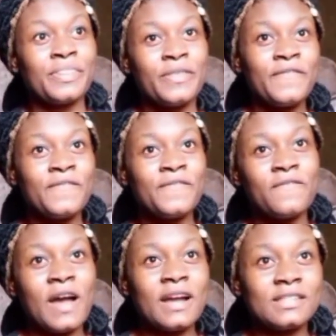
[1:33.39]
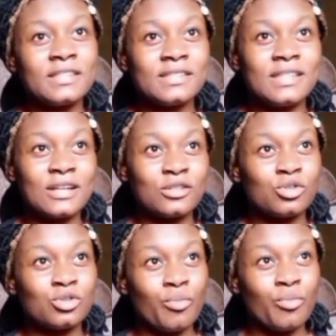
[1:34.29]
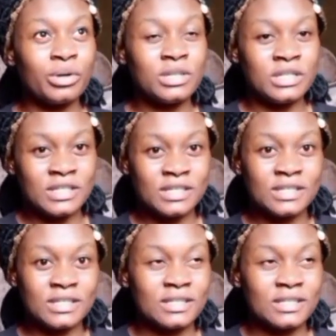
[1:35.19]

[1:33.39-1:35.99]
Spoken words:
The fact that somebody